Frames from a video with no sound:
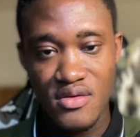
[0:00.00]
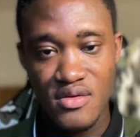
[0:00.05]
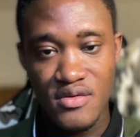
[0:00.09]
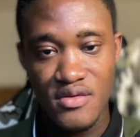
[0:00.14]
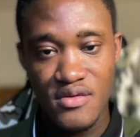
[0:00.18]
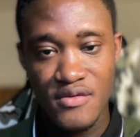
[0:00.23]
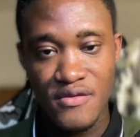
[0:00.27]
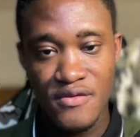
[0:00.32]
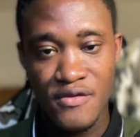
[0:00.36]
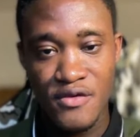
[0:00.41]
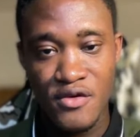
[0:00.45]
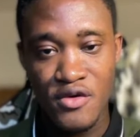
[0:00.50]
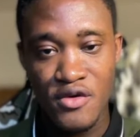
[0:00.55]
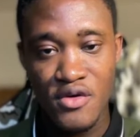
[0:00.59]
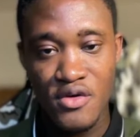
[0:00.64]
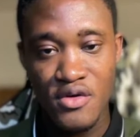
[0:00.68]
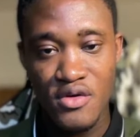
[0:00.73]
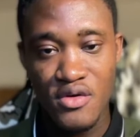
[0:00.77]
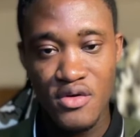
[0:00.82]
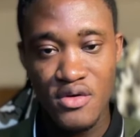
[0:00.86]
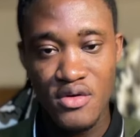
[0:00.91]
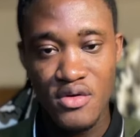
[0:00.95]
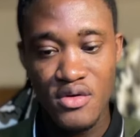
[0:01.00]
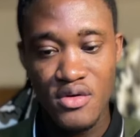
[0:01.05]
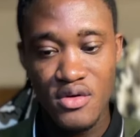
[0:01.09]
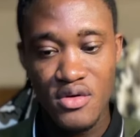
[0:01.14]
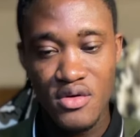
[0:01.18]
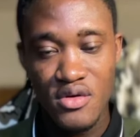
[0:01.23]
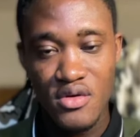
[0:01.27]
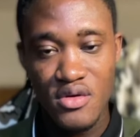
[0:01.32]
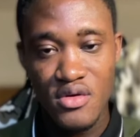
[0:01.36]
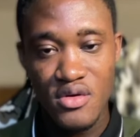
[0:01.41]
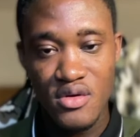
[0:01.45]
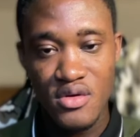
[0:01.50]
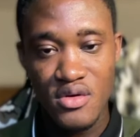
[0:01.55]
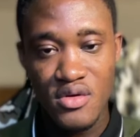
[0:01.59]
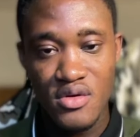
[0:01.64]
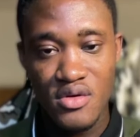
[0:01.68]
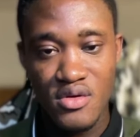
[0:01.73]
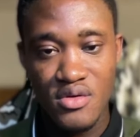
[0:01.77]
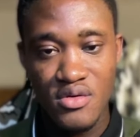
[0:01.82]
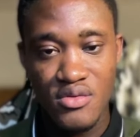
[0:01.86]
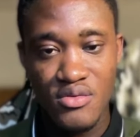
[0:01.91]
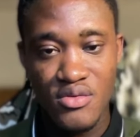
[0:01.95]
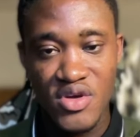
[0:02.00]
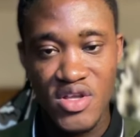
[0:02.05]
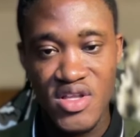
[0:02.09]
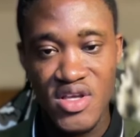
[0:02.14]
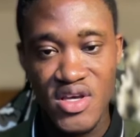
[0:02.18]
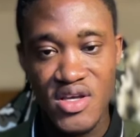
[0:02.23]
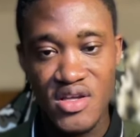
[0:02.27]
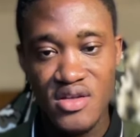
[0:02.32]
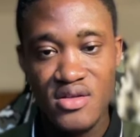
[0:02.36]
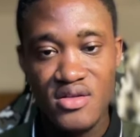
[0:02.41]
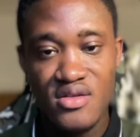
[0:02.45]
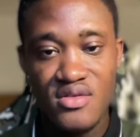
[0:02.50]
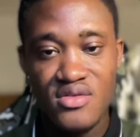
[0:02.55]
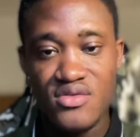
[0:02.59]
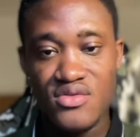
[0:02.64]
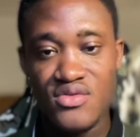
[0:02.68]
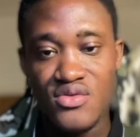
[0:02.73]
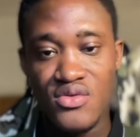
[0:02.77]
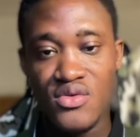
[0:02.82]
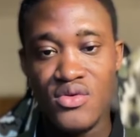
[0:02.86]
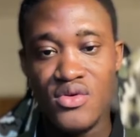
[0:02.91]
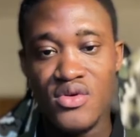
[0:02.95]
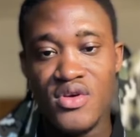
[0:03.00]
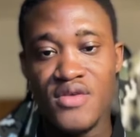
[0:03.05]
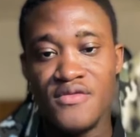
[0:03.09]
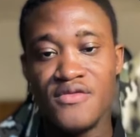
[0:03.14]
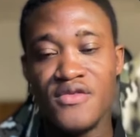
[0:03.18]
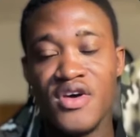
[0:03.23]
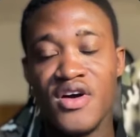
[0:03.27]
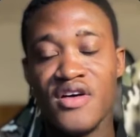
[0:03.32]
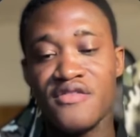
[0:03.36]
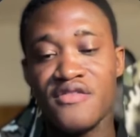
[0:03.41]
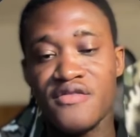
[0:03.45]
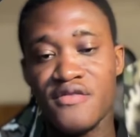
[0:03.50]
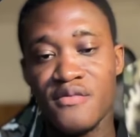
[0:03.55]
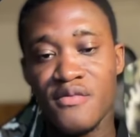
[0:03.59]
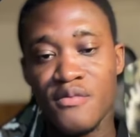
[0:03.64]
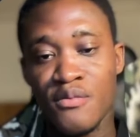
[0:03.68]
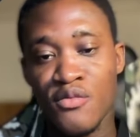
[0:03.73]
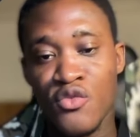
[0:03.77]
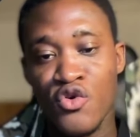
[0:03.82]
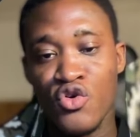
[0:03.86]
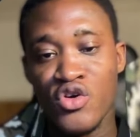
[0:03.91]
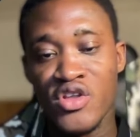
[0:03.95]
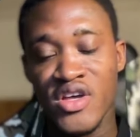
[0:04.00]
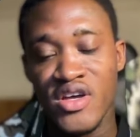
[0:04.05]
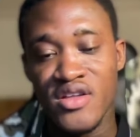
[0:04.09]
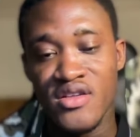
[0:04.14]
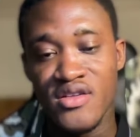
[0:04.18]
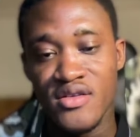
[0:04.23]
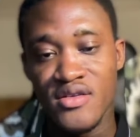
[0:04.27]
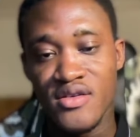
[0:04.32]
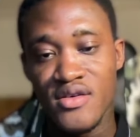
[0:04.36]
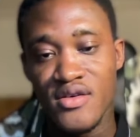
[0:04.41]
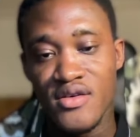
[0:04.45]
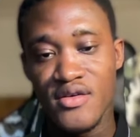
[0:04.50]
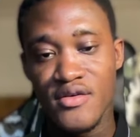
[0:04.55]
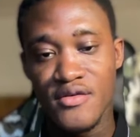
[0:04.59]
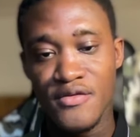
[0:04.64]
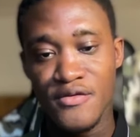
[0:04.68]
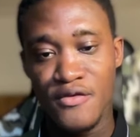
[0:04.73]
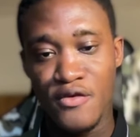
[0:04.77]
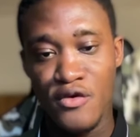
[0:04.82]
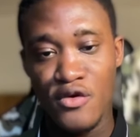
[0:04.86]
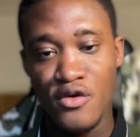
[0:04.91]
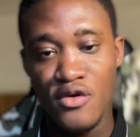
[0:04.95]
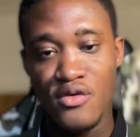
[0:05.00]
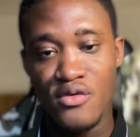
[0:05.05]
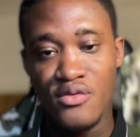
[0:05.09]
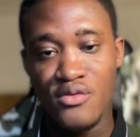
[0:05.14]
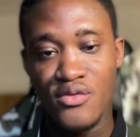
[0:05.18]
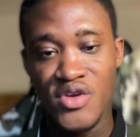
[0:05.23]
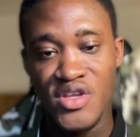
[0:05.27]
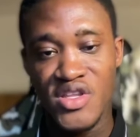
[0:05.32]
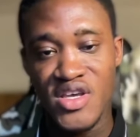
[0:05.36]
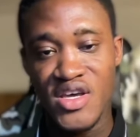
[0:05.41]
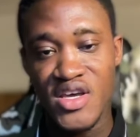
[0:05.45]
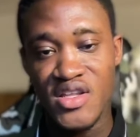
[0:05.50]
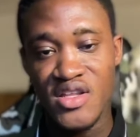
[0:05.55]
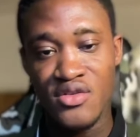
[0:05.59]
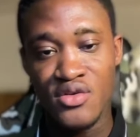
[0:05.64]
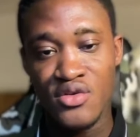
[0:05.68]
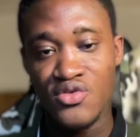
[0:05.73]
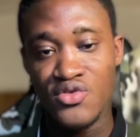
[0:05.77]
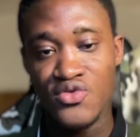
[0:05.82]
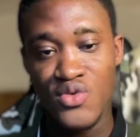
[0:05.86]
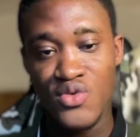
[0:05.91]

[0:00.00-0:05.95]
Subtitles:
4, return. So if you have more than 4, return. Don't do